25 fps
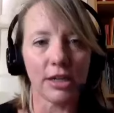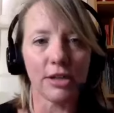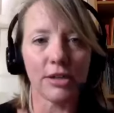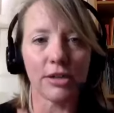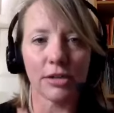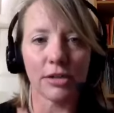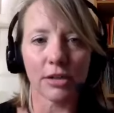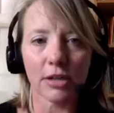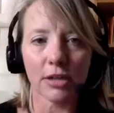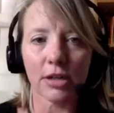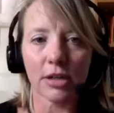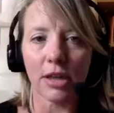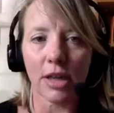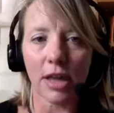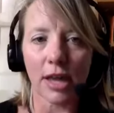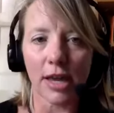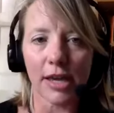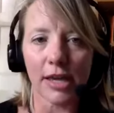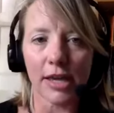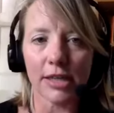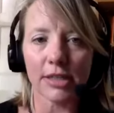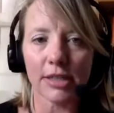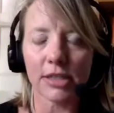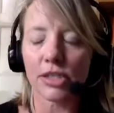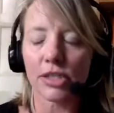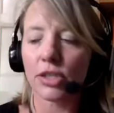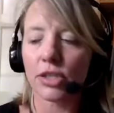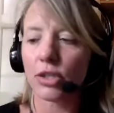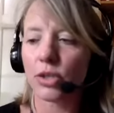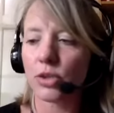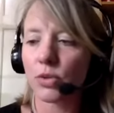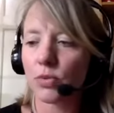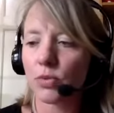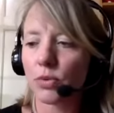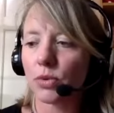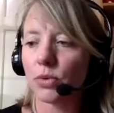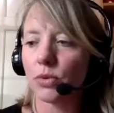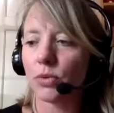your clients
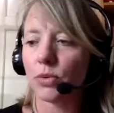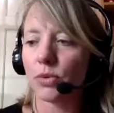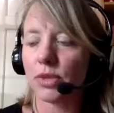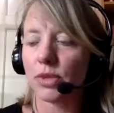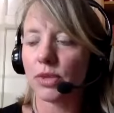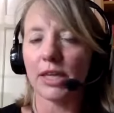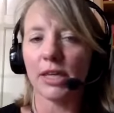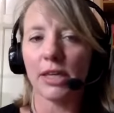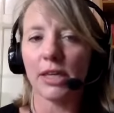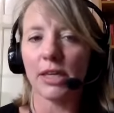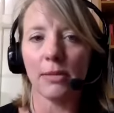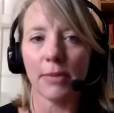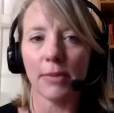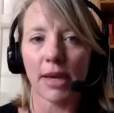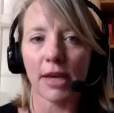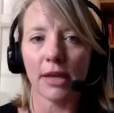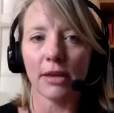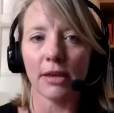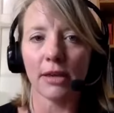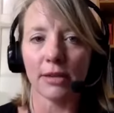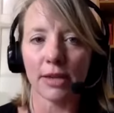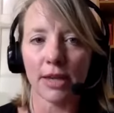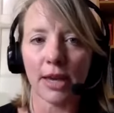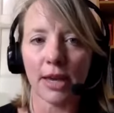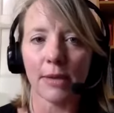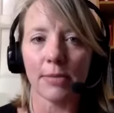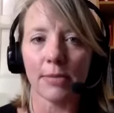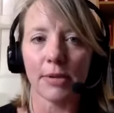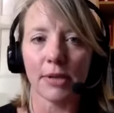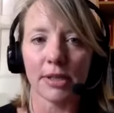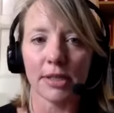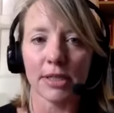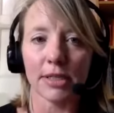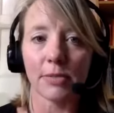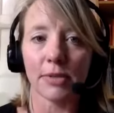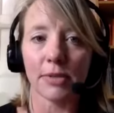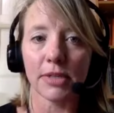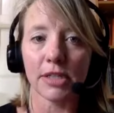through thinking about capital
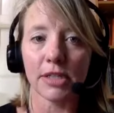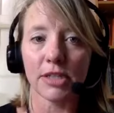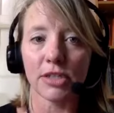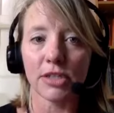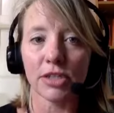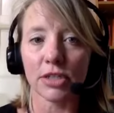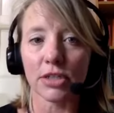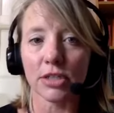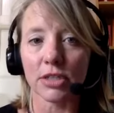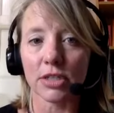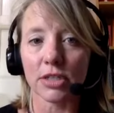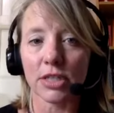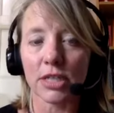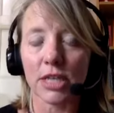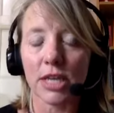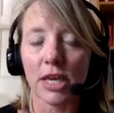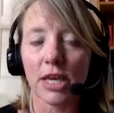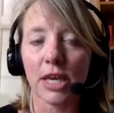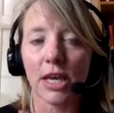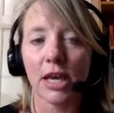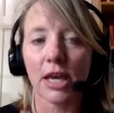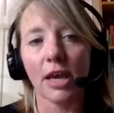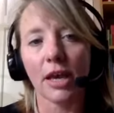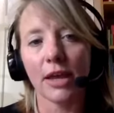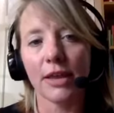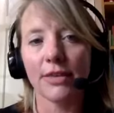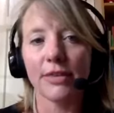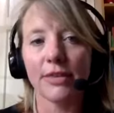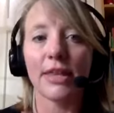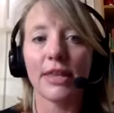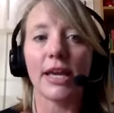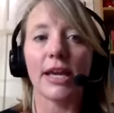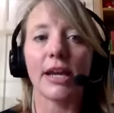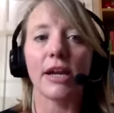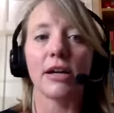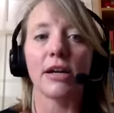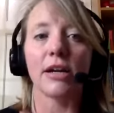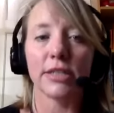expenditures
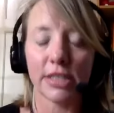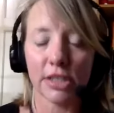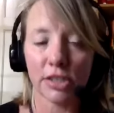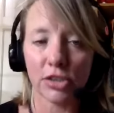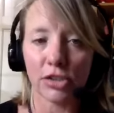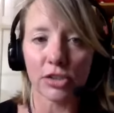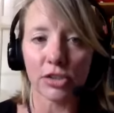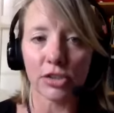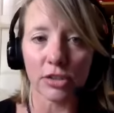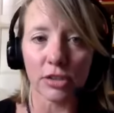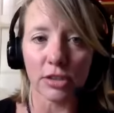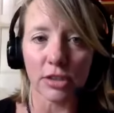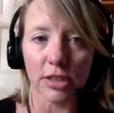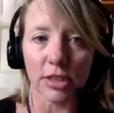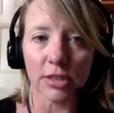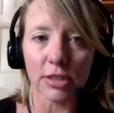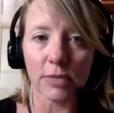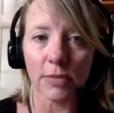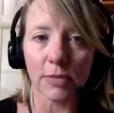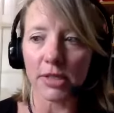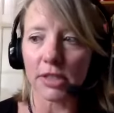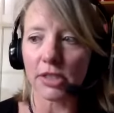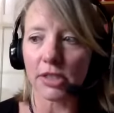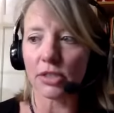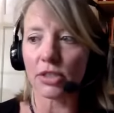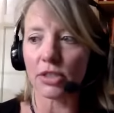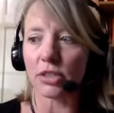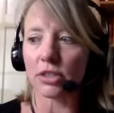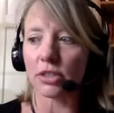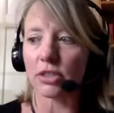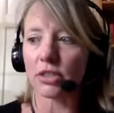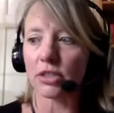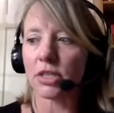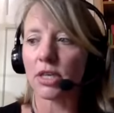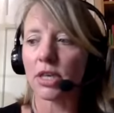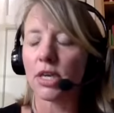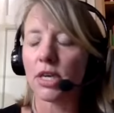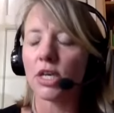that are digital
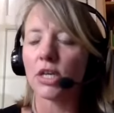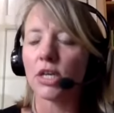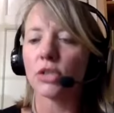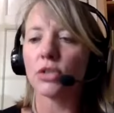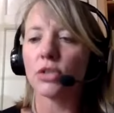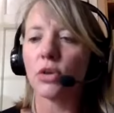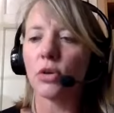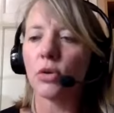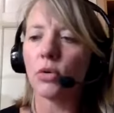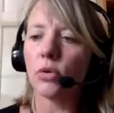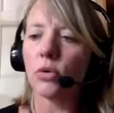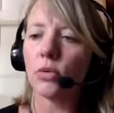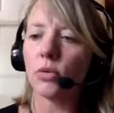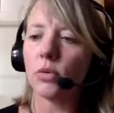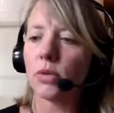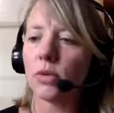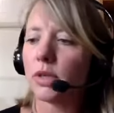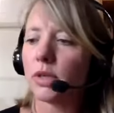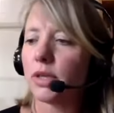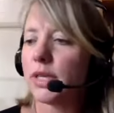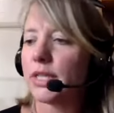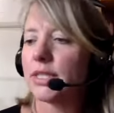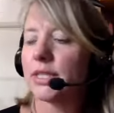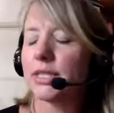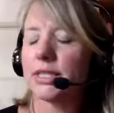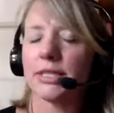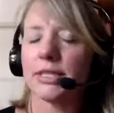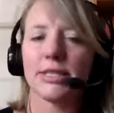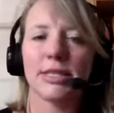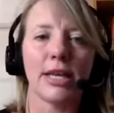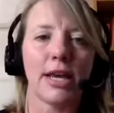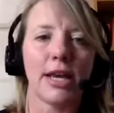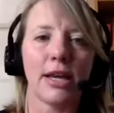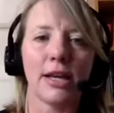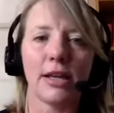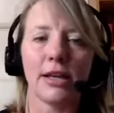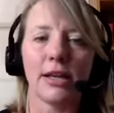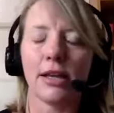expenditures. So let's just
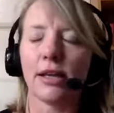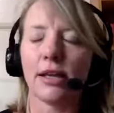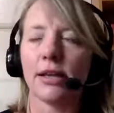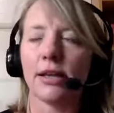say